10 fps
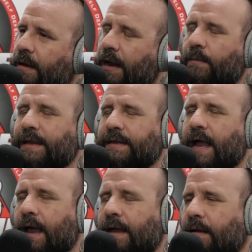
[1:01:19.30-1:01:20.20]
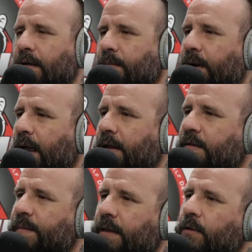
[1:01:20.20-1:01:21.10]
I don't mean dying, but I
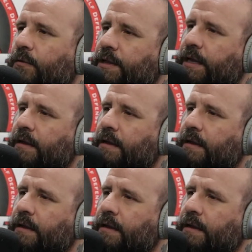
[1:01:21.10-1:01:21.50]
just mean losing.